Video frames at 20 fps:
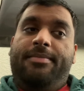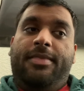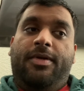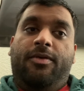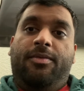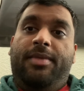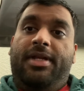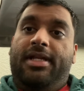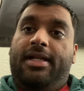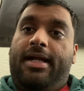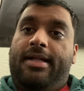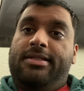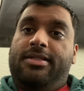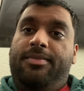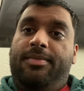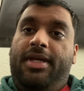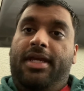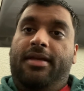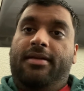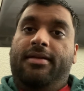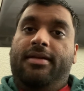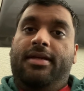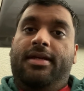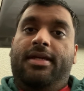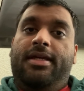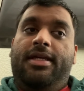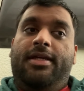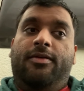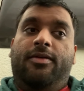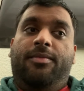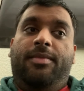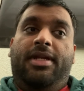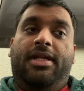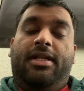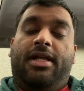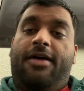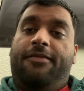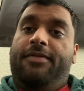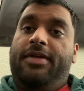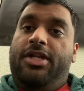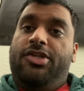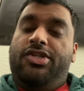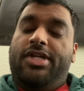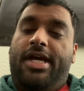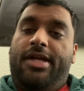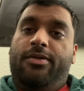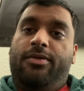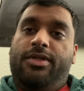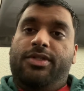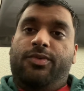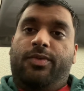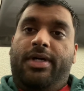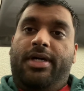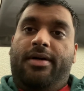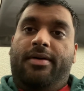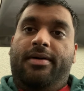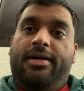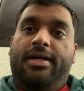It would mean a lot to me. It would mean a lot for the channel as well.